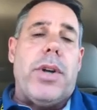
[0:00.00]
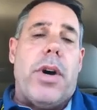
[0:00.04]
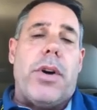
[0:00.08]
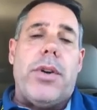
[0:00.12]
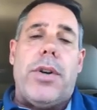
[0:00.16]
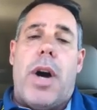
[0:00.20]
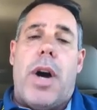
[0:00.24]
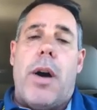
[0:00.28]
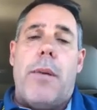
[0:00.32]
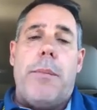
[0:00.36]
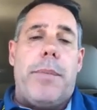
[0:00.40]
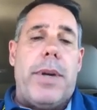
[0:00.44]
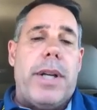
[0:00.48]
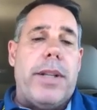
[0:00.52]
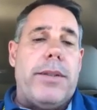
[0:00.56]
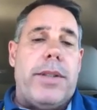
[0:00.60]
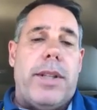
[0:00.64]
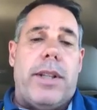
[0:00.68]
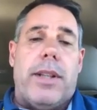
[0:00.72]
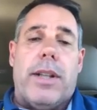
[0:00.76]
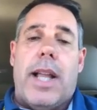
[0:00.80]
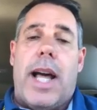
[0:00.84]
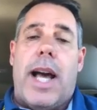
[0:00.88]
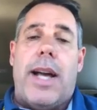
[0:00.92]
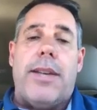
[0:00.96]
so darn
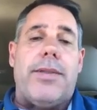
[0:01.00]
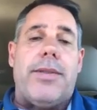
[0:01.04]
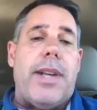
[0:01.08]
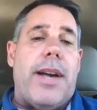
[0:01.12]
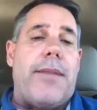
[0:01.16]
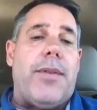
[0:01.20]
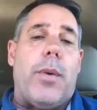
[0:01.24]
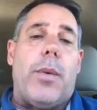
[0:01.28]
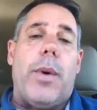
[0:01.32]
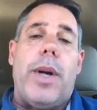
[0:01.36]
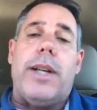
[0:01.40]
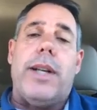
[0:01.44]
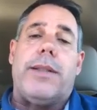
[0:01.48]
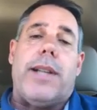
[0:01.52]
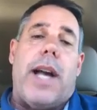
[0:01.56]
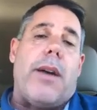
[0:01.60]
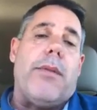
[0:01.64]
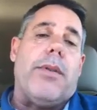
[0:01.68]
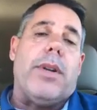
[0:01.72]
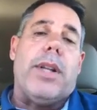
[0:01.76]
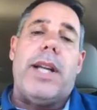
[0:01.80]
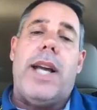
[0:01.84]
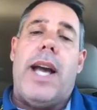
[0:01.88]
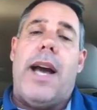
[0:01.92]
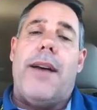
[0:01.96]
busy the last 7 weeks, I
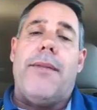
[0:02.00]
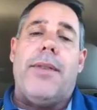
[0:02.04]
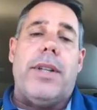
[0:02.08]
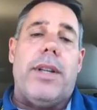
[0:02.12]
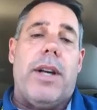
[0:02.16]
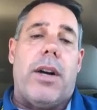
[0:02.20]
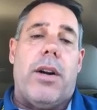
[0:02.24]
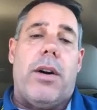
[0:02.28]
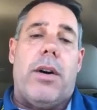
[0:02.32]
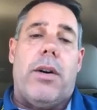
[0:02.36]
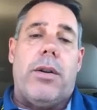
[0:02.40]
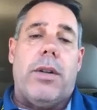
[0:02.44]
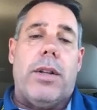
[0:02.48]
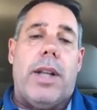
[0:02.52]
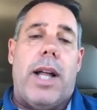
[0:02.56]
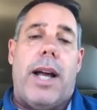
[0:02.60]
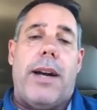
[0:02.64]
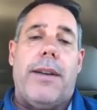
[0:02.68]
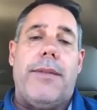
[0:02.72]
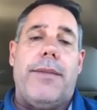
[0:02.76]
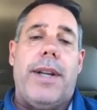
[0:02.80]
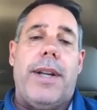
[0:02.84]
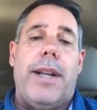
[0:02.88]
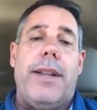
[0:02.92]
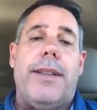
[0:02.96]
really haven't done a whole
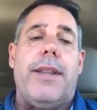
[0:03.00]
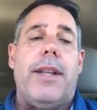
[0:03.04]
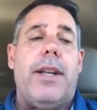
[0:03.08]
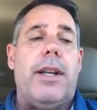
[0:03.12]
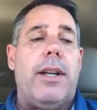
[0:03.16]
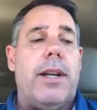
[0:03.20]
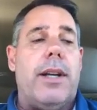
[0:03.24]
lot of anything.